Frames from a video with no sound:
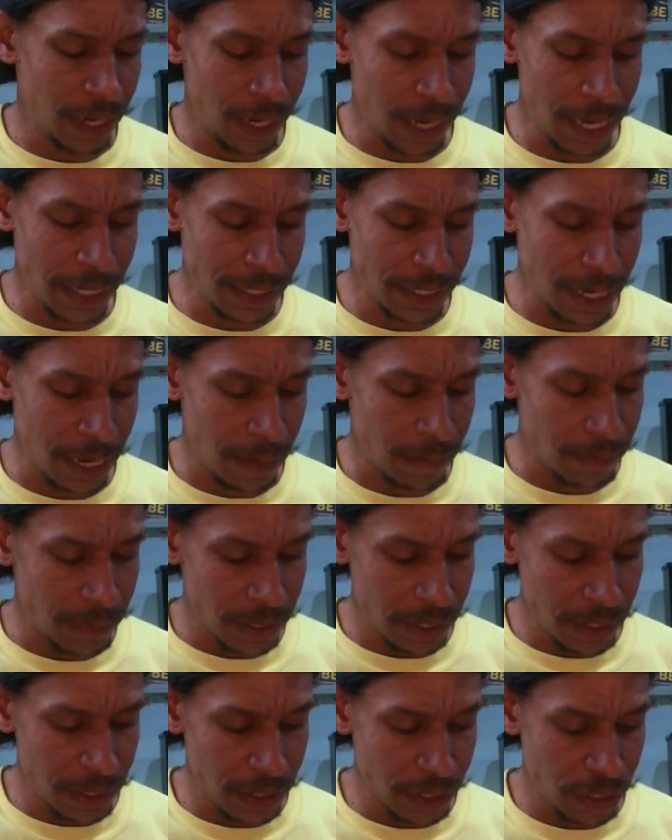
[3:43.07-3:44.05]
Next up,
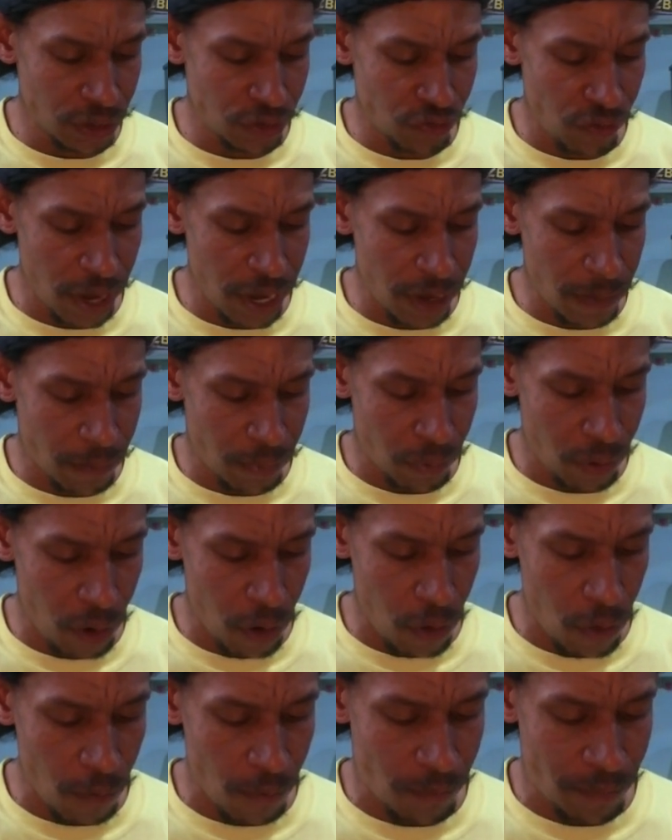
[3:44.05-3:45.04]
Strike
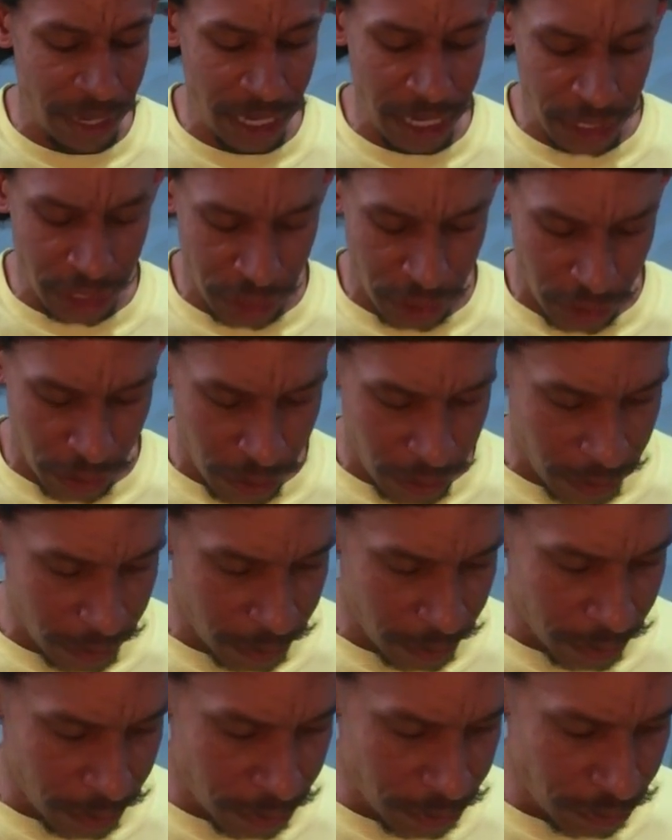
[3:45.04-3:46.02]
Pro Beakster.
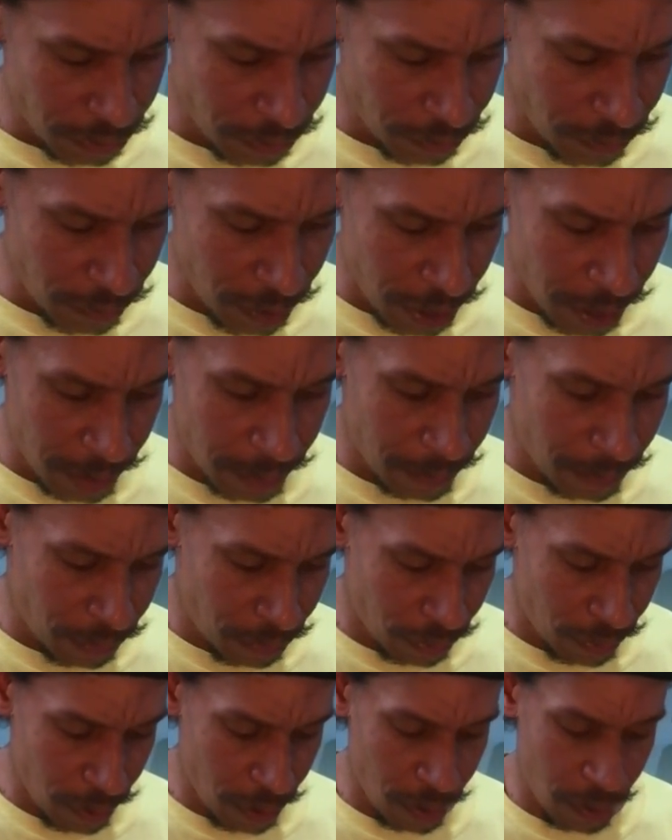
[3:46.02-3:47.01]
Strike
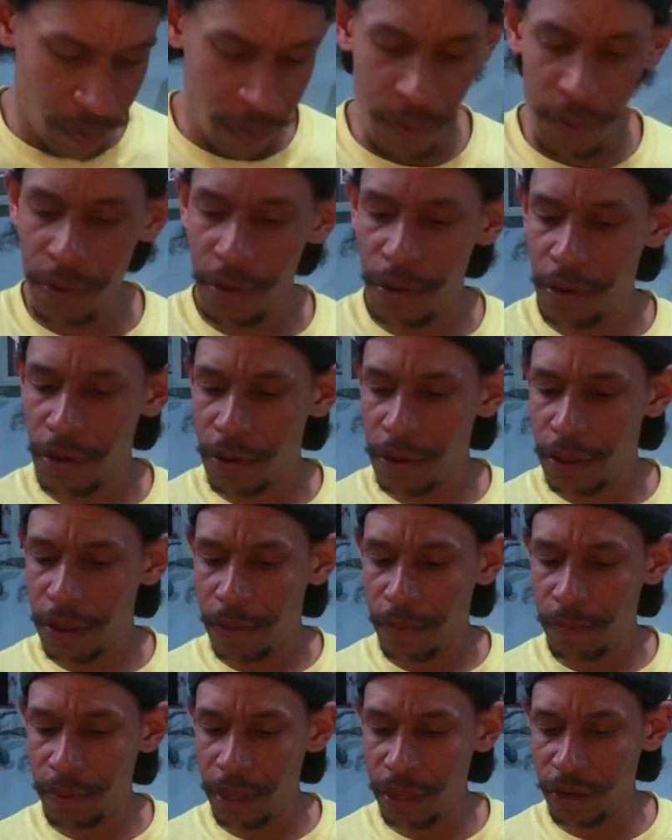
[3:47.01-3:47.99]
Pro
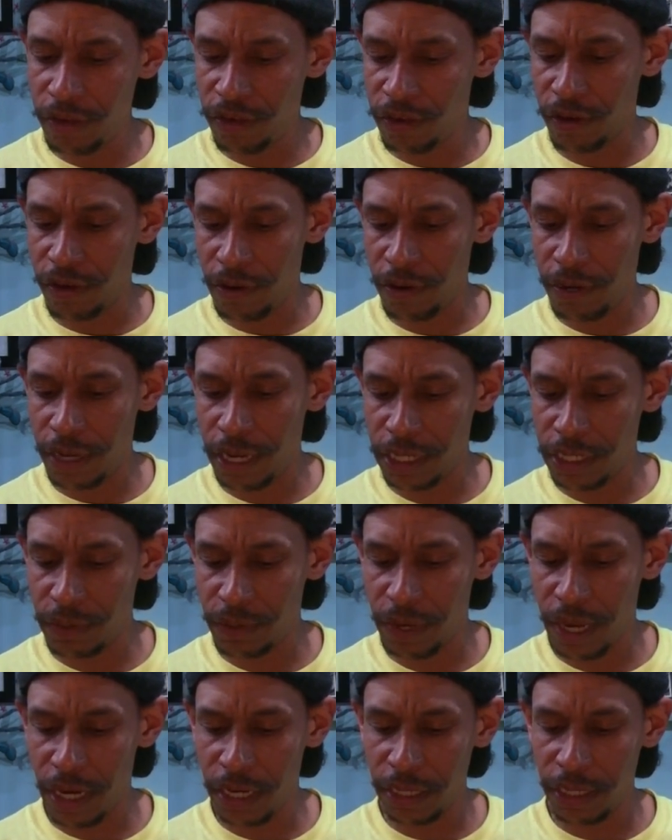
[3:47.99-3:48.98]
Beakster. Okay, so
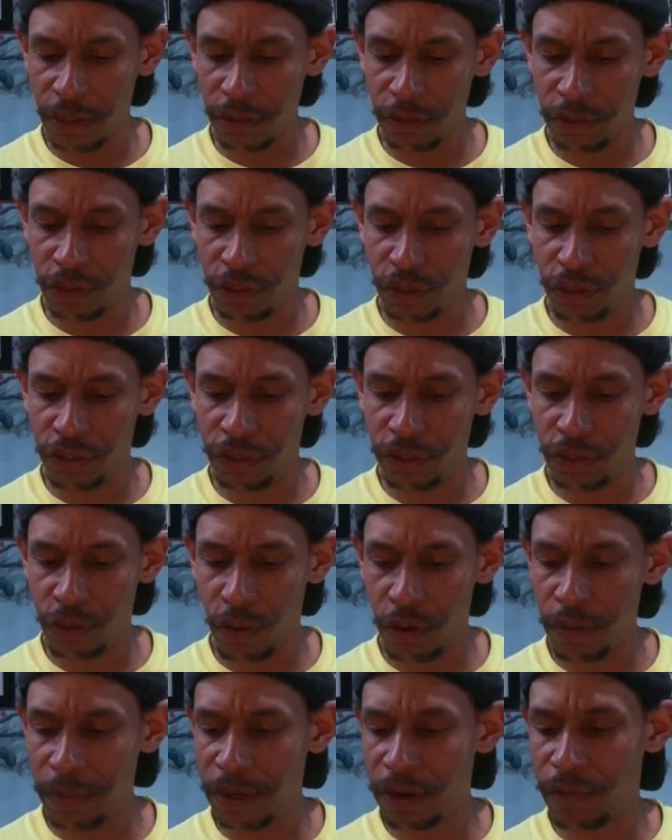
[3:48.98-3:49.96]
we got a little
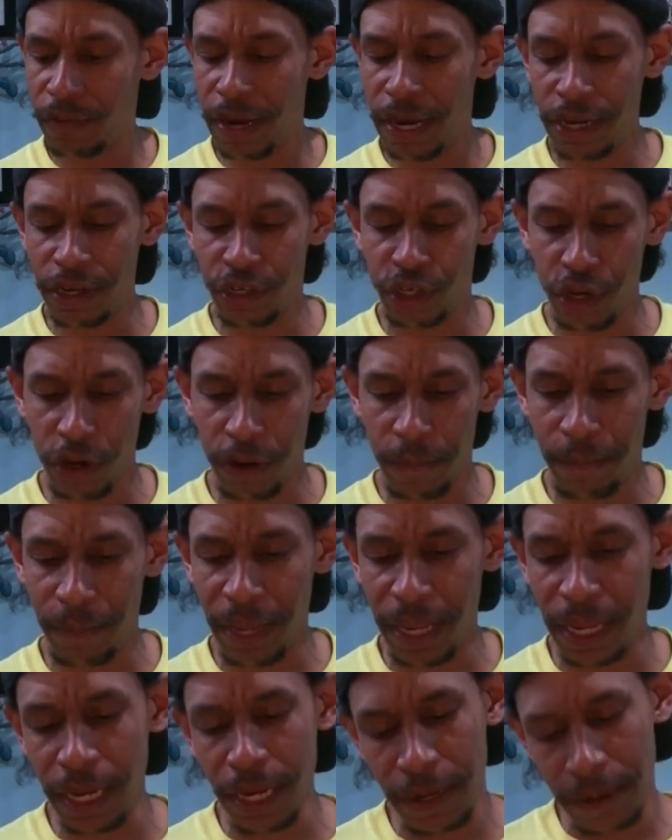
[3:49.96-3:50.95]
tournament grade jerk
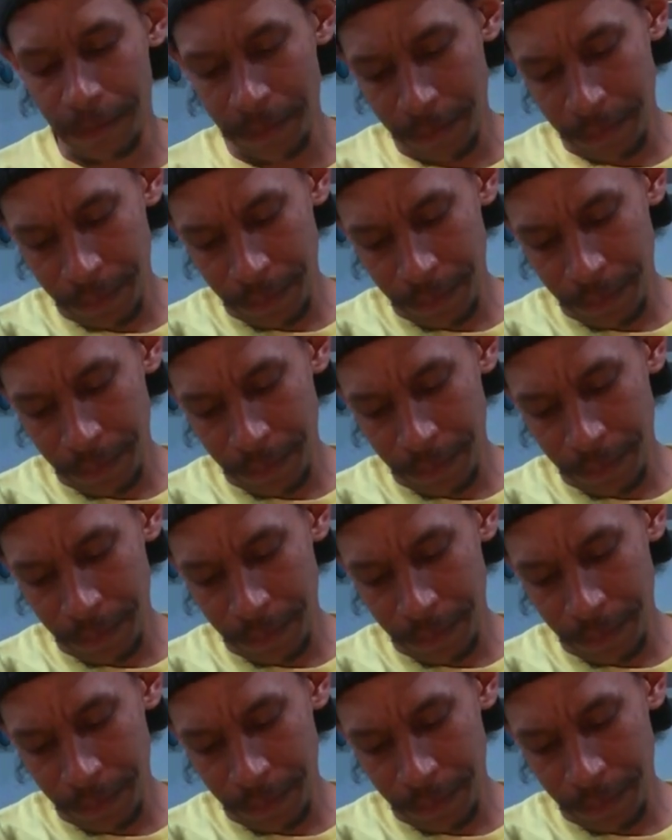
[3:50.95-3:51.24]
bait.